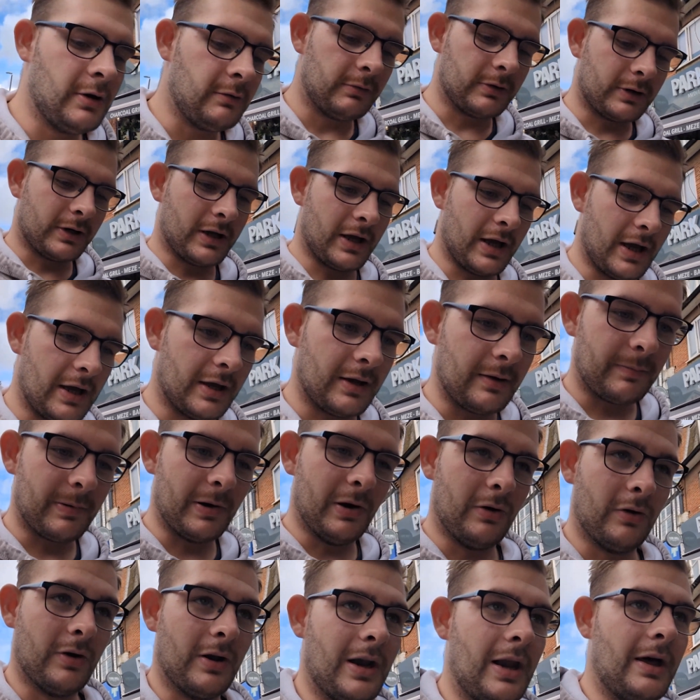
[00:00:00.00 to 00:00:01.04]
We're gonna get a bit
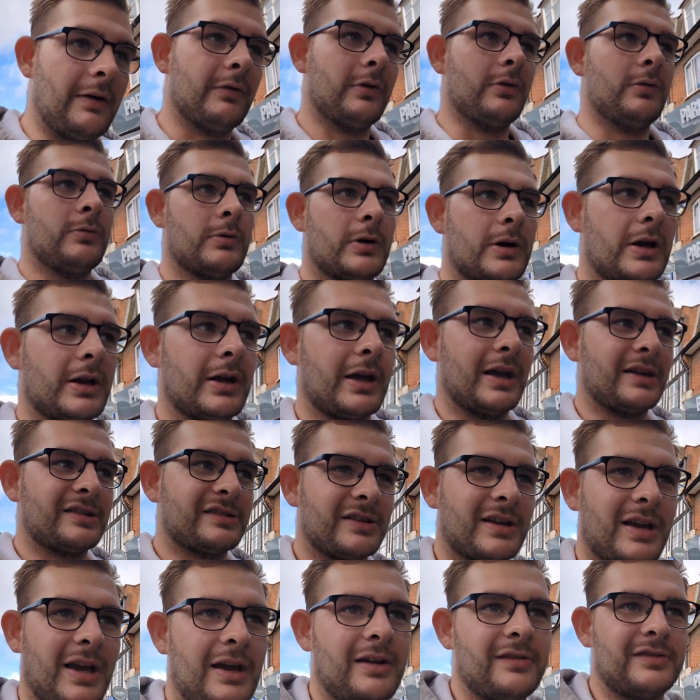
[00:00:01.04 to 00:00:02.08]
on a level. We're gonna get
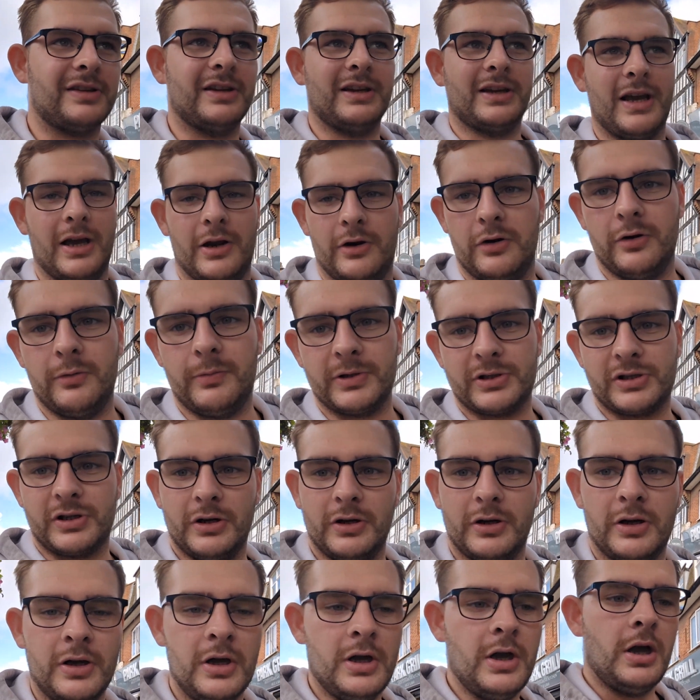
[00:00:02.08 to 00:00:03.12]
some KFC, get an Uber
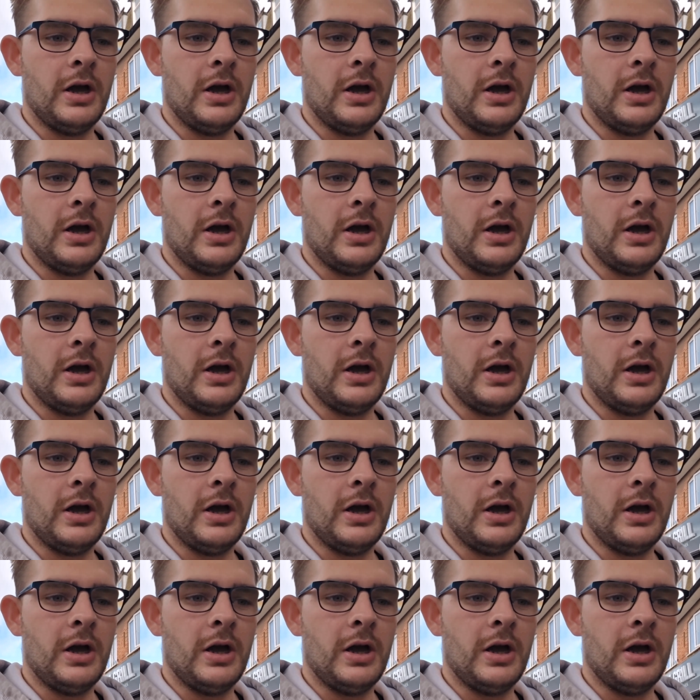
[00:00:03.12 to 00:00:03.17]
to